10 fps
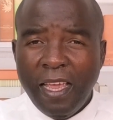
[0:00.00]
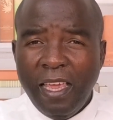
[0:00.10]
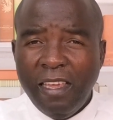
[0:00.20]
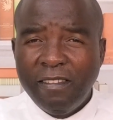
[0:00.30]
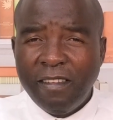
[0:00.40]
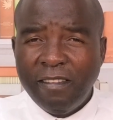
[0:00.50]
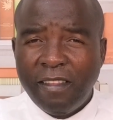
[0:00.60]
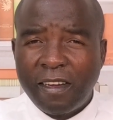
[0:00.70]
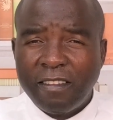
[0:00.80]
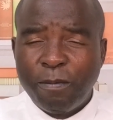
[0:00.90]
Is this
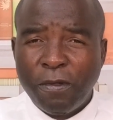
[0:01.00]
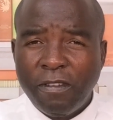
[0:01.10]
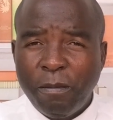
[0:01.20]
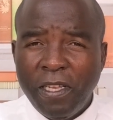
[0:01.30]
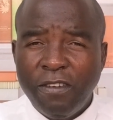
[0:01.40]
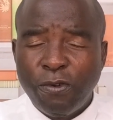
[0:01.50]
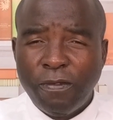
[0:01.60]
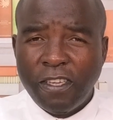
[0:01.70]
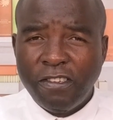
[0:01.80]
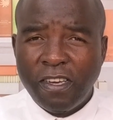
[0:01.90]
the responsibility
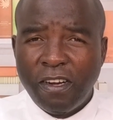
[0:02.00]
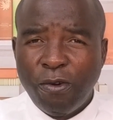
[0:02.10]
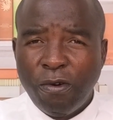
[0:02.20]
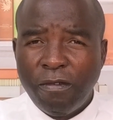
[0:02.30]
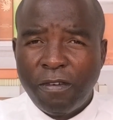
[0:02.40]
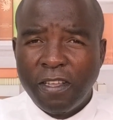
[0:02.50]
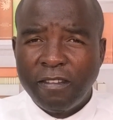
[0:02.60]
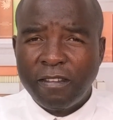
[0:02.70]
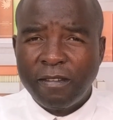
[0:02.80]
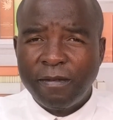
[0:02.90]
of the General
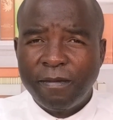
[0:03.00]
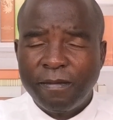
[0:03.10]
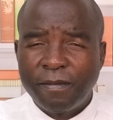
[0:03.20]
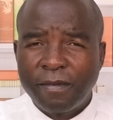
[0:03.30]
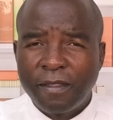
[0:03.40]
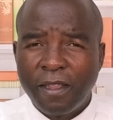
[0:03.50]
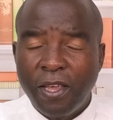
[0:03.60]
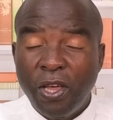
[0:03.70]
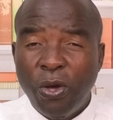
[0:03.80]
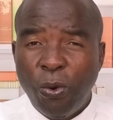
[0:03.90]
Conference
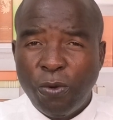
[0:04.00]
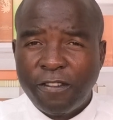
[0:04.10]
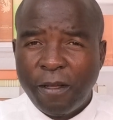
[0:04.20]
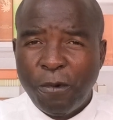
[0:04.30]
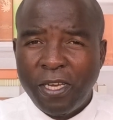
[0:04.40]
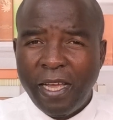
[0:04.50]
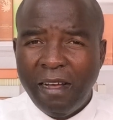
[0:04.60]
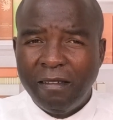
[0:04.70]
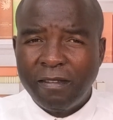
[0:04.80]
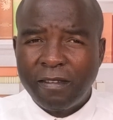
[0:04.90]
or someone
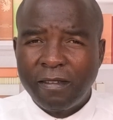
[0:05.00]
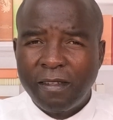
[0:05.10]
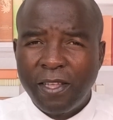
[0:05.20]
else?